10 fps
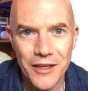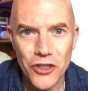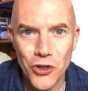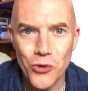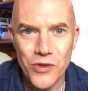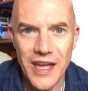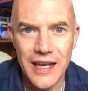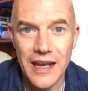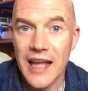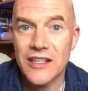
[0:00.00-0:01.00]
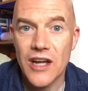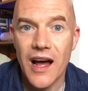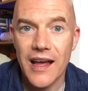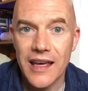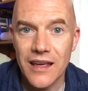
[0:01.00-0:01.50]
You then and
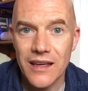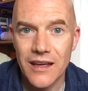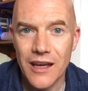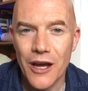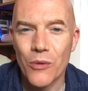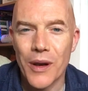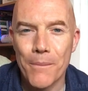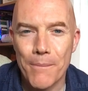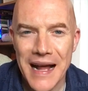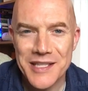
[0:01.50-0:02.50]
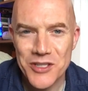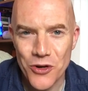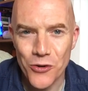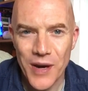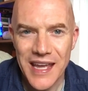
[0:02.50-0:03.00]
I will
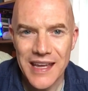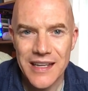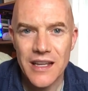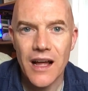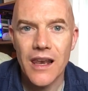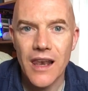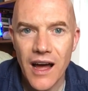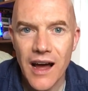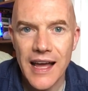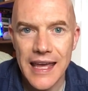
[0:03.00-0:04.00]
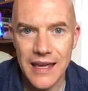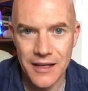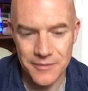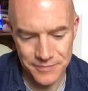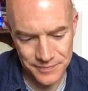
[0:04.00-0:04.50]
masquerade a lie,
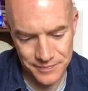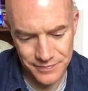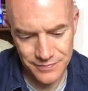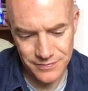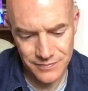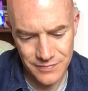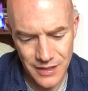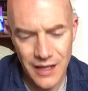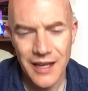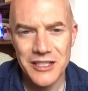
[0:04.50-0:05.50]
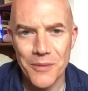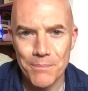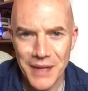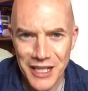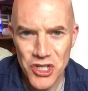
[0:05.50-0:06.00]

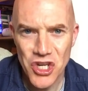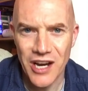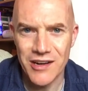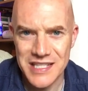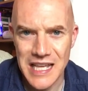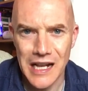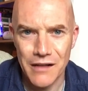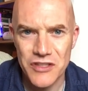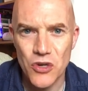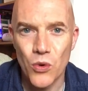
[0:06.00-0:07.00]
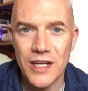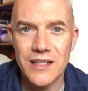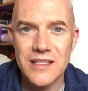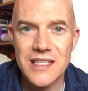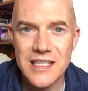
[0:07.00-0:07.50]
diminishing ourselves to what
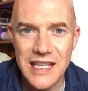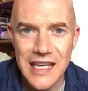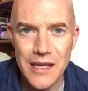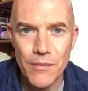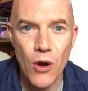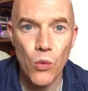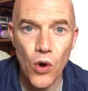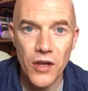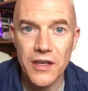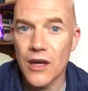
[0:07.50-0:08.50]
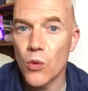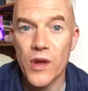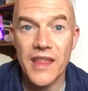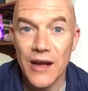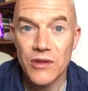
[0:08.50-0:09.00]
can seem one
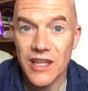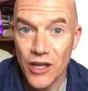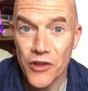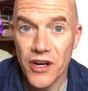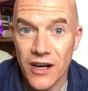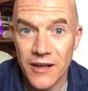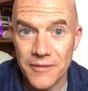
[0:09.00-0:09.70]
without the other,